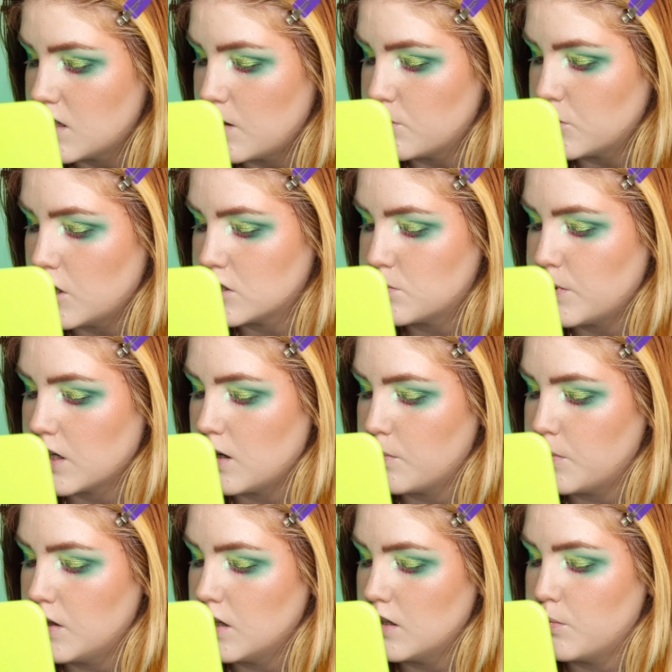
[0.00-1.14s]
same brush, pick up
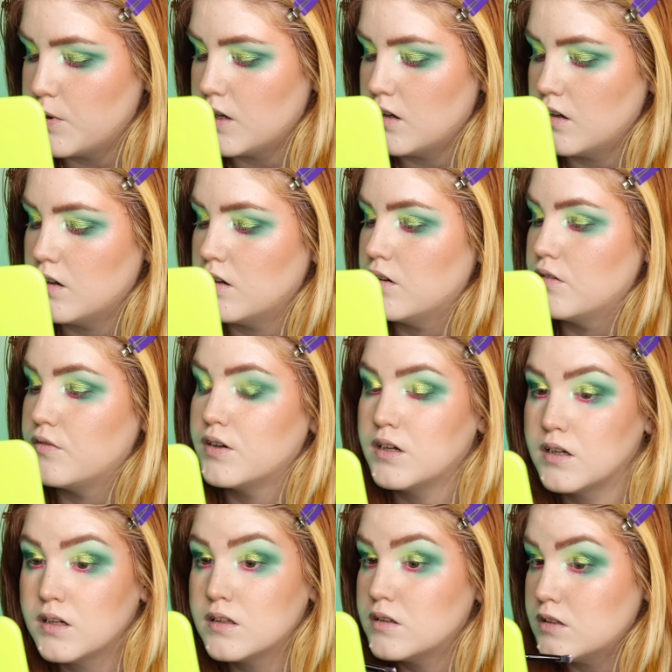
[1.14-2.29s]
a little bit of
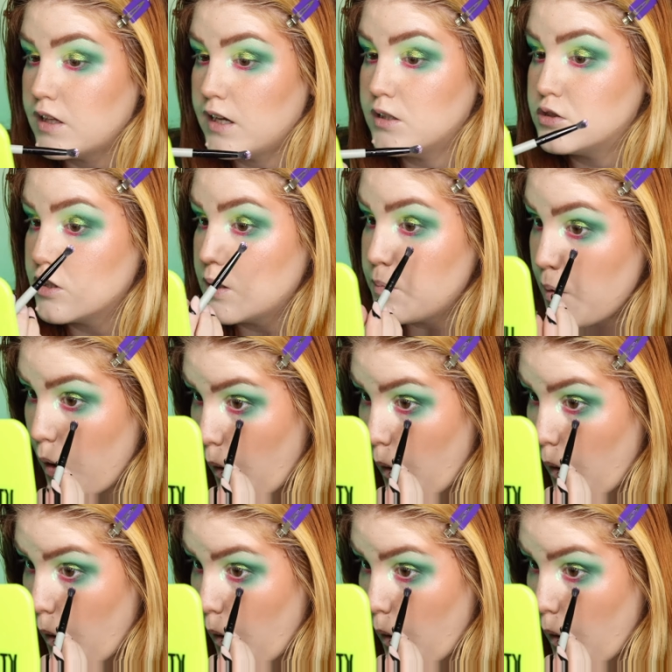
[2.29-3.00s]
Daydream